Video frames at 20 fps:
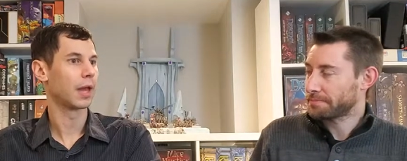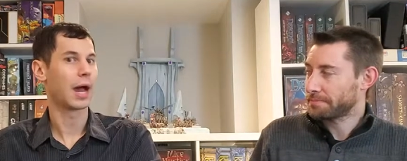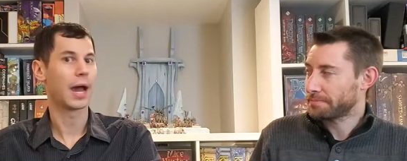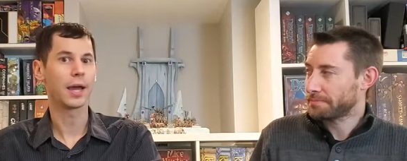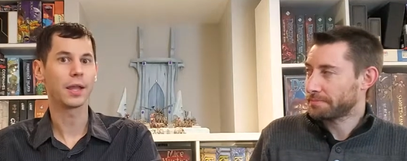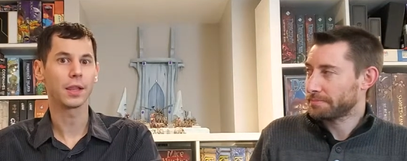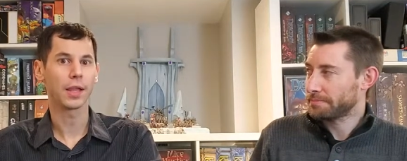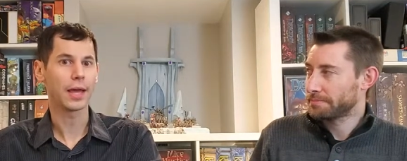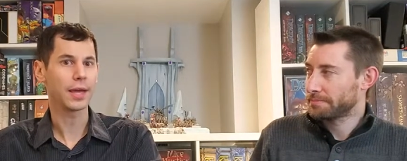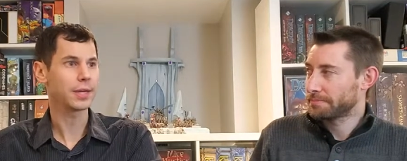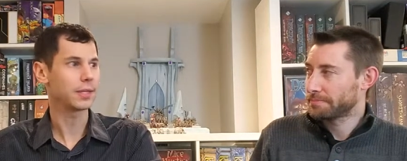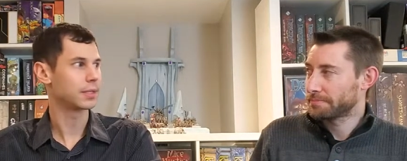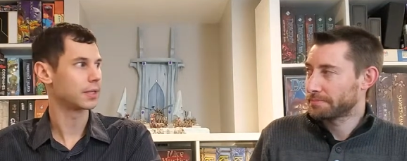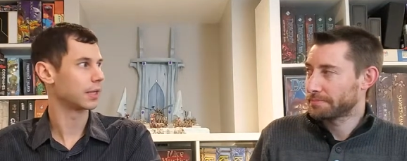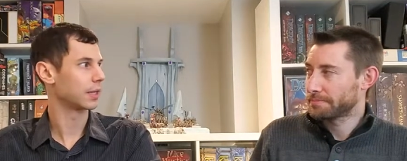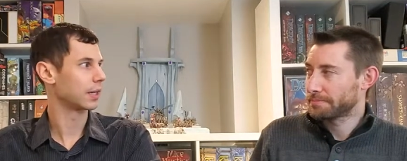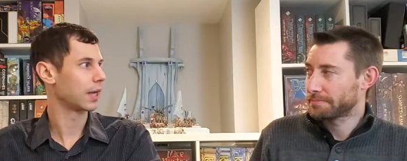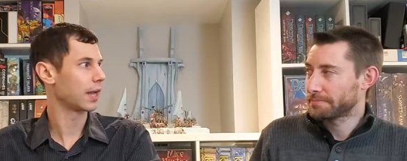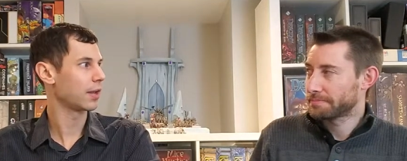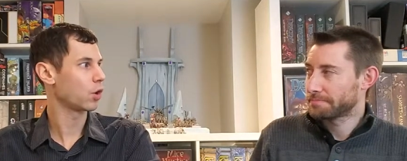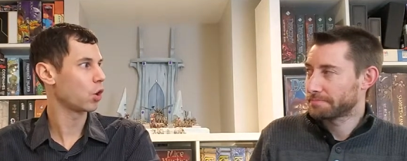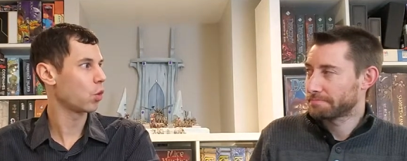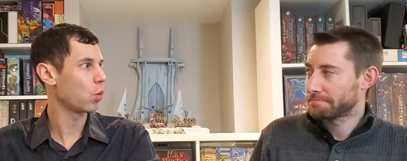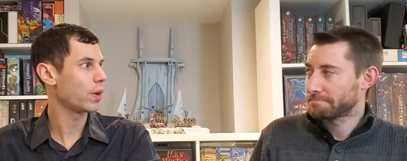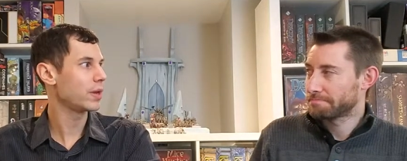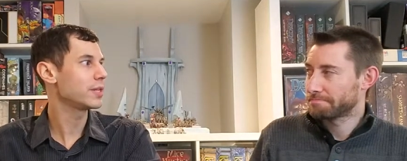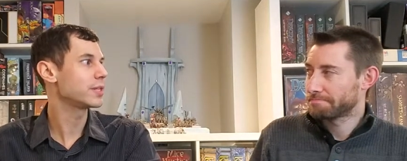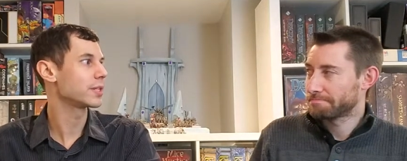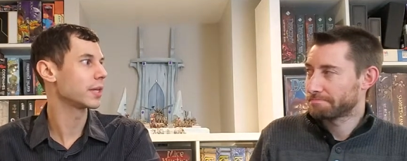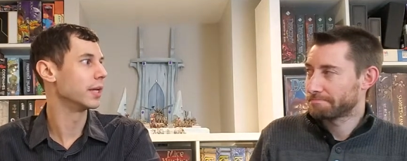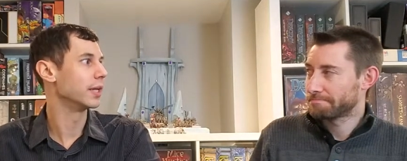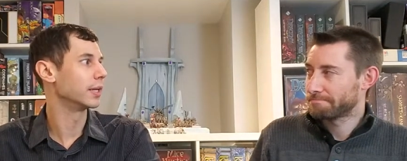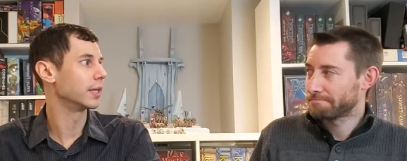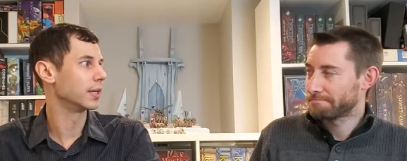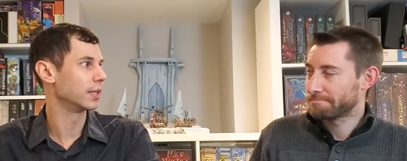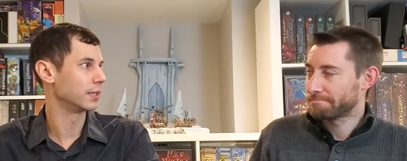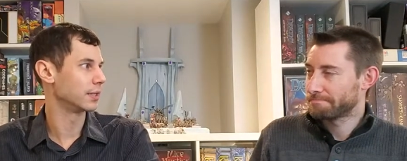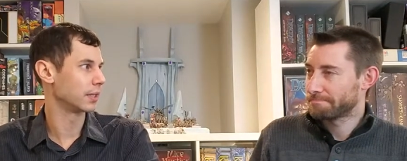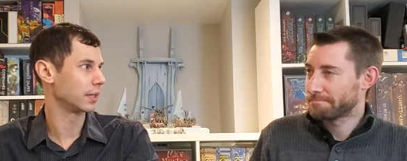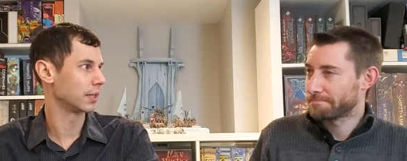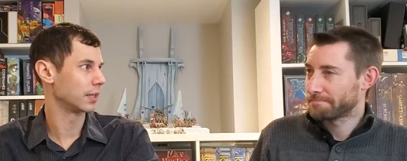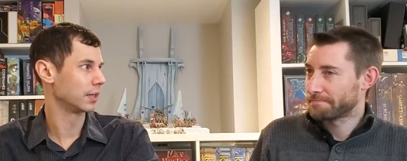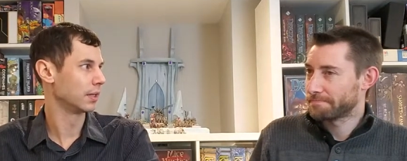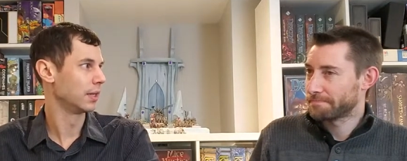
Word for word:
Speaker 1: I liked it. I always like indie.